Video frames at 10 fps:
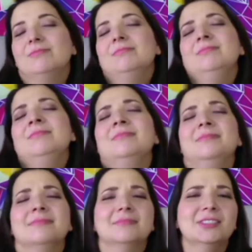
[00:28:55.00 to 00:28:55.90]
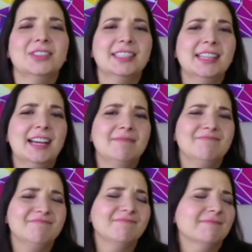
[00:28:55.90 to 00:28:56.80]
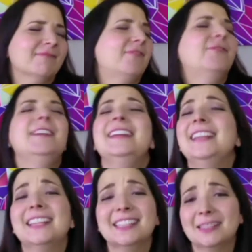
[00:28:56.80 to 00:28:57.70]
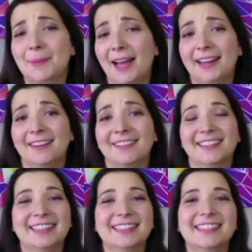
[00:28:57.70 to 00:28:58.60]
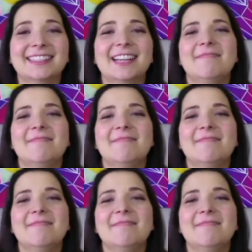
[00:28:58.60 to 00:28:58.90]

they're just not feeling inspired. It's just not,